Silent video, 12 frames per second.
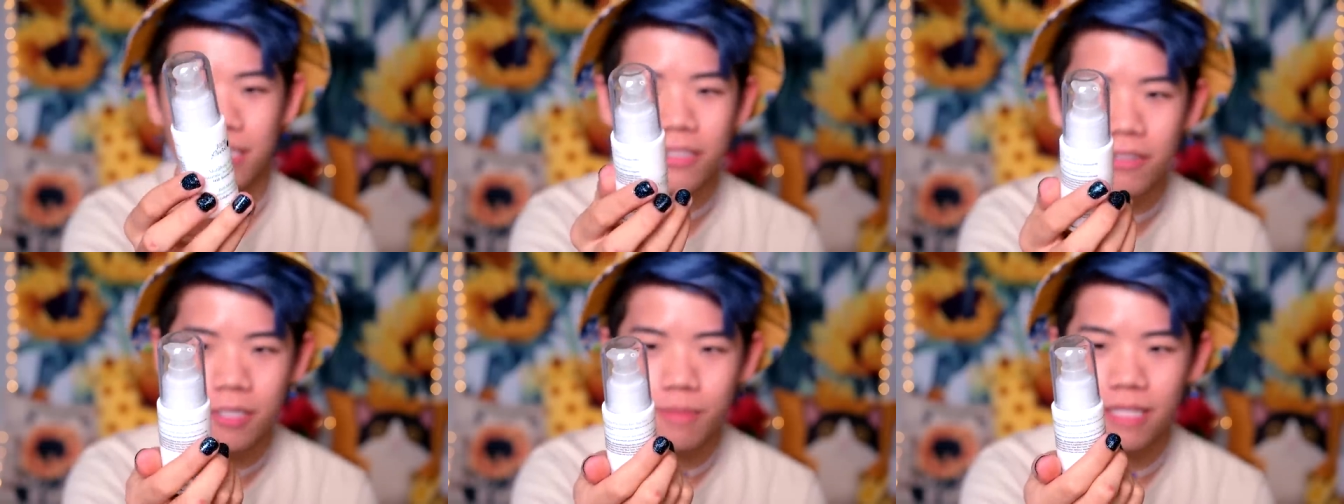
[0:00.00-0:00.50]
a
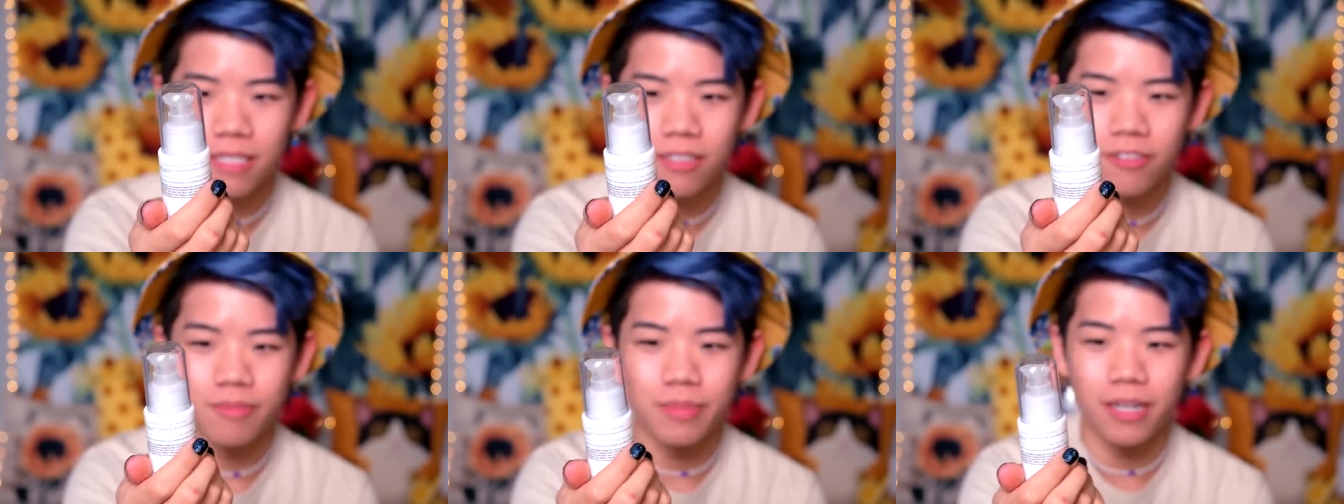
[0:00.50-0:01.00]
little
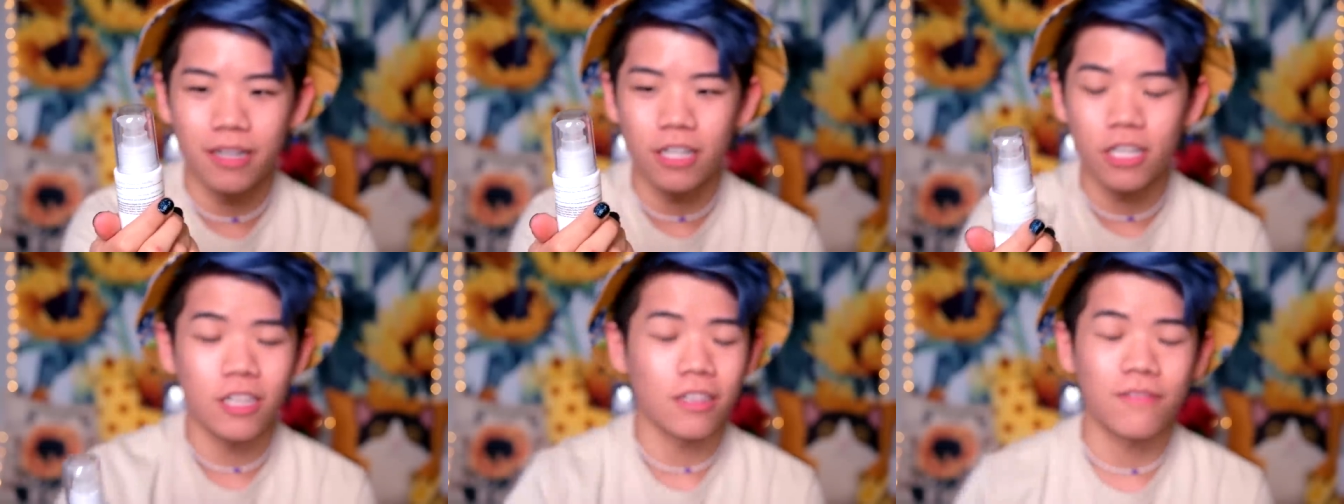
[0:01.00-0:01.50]
expensive, but
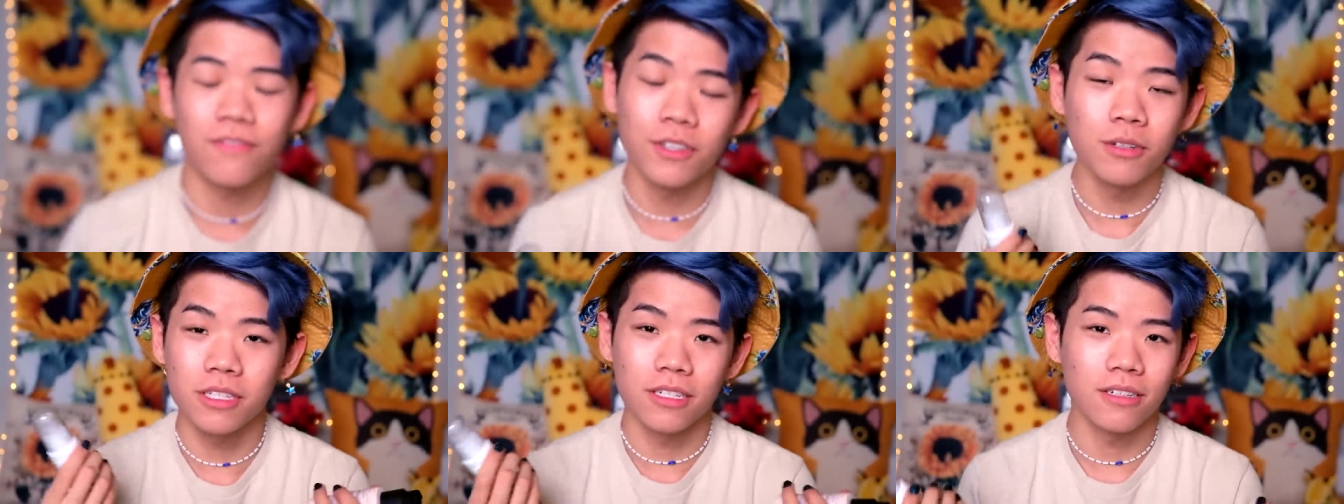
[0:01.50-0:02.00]
it
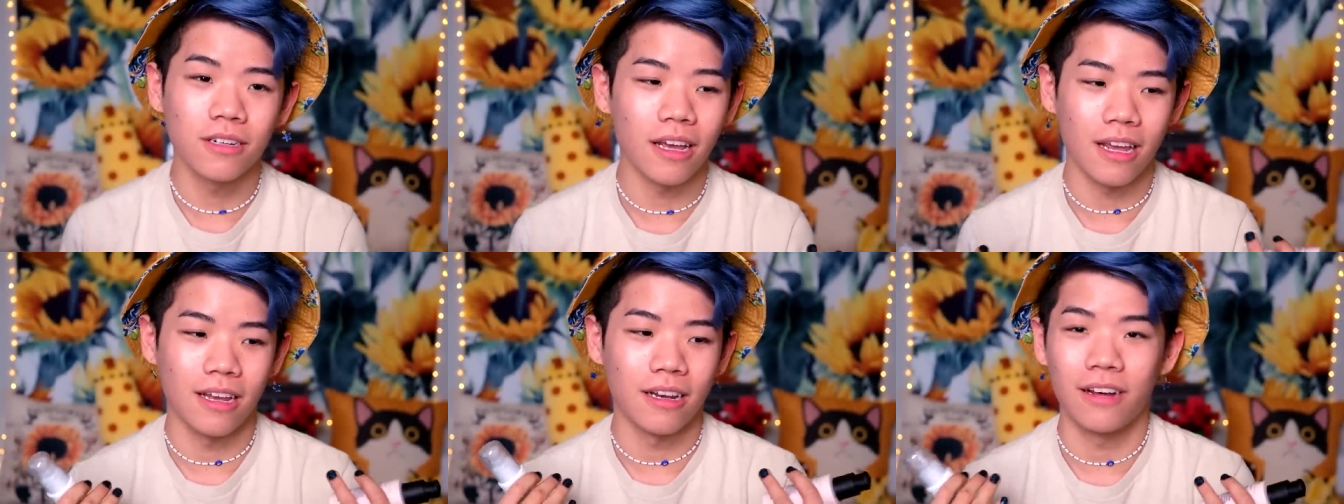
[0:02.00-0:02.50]
feels good
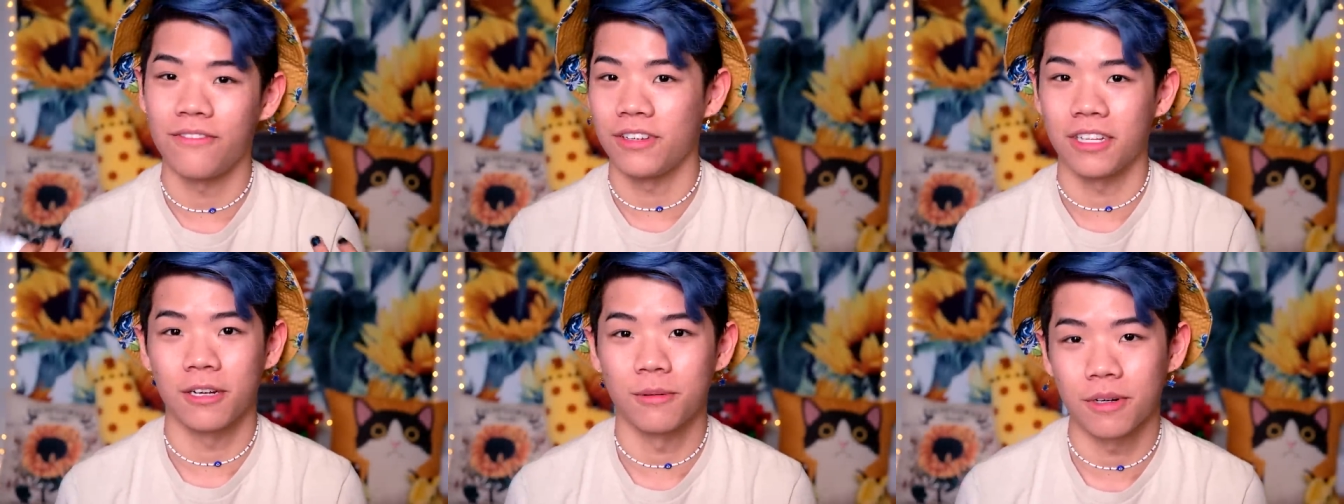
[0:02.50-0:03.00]
and I feel
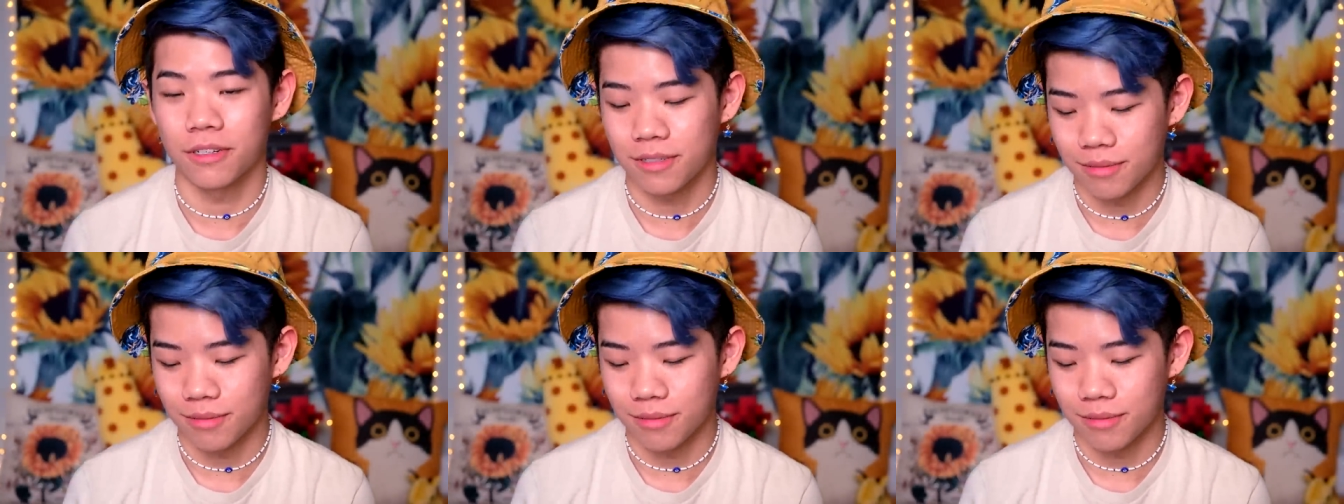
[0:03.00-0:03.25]
like it works.